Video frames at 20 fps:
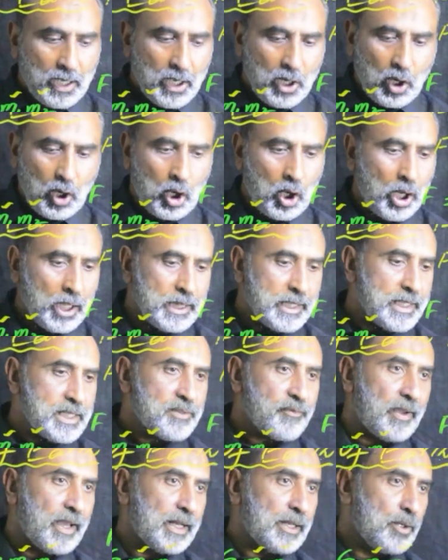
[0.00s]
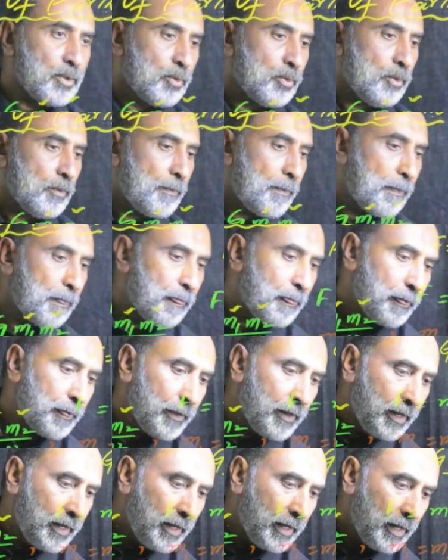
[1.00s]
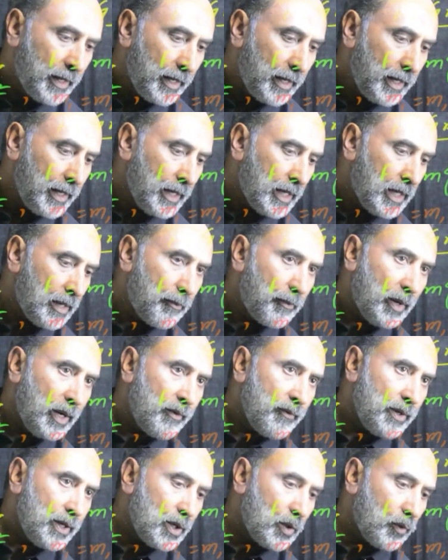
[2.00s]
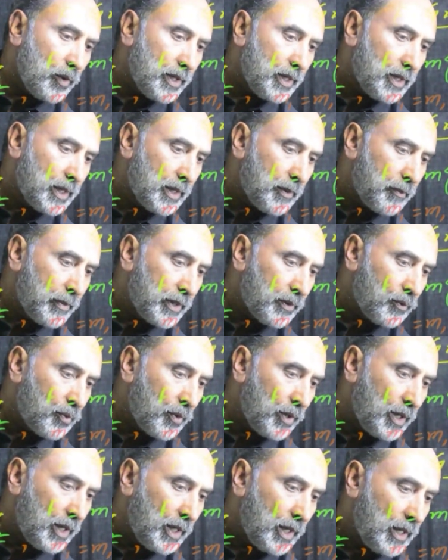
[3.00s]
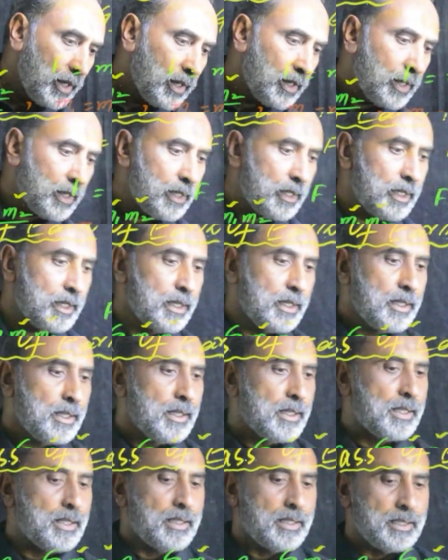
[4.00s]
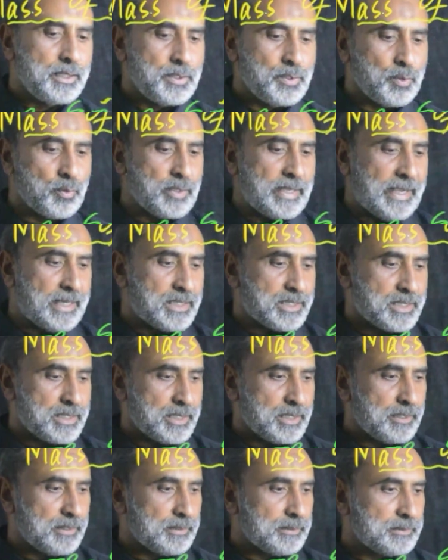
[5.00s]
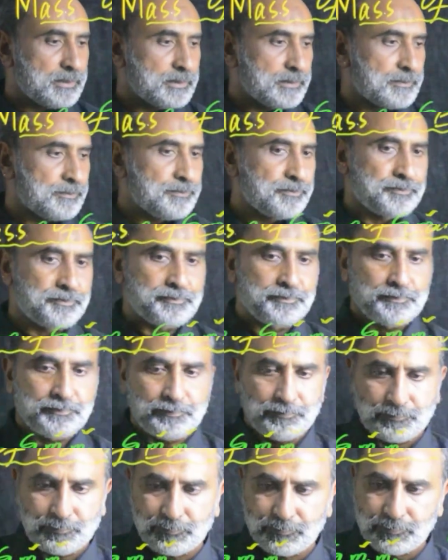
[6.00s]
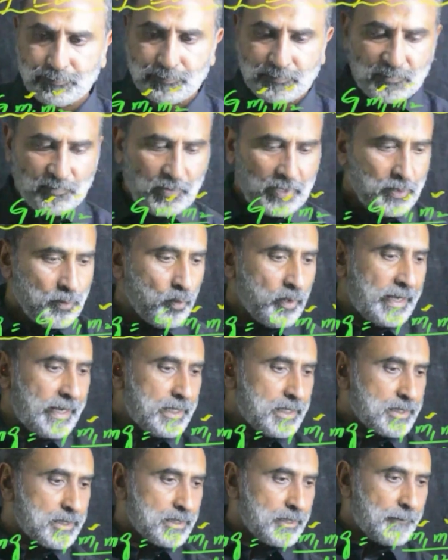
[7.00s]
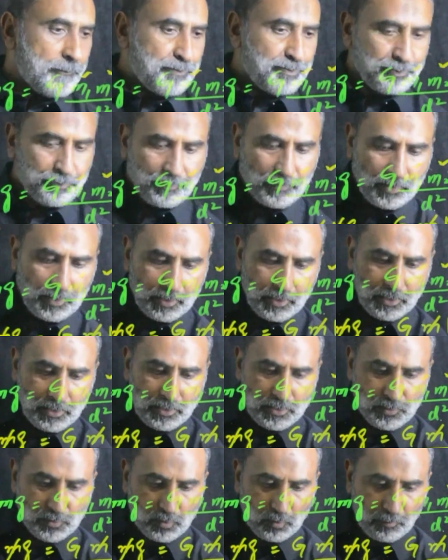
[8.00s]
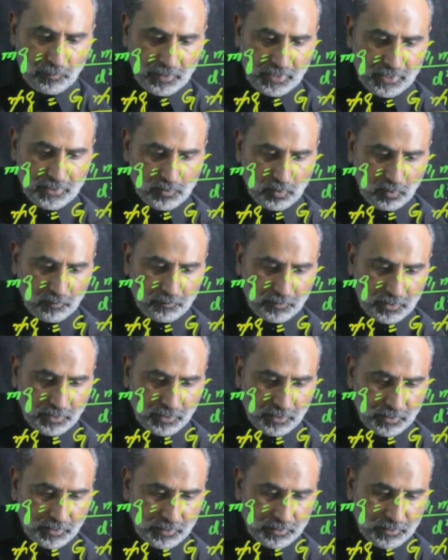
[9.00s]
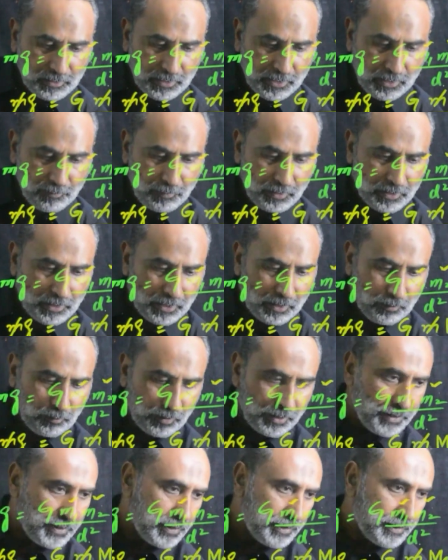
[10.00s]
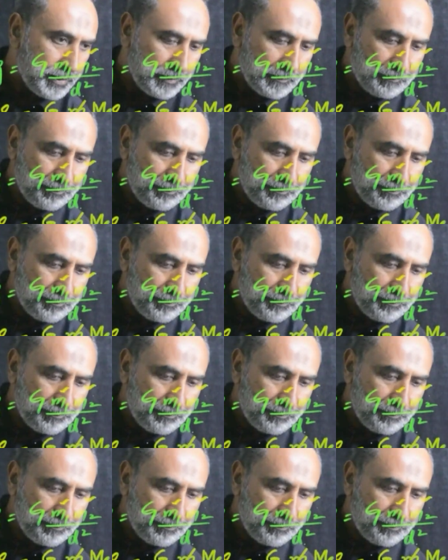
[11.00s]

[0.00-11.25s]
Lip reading: all these value in above equation number 3 to get what to get, so mass of the Earth can be calculated.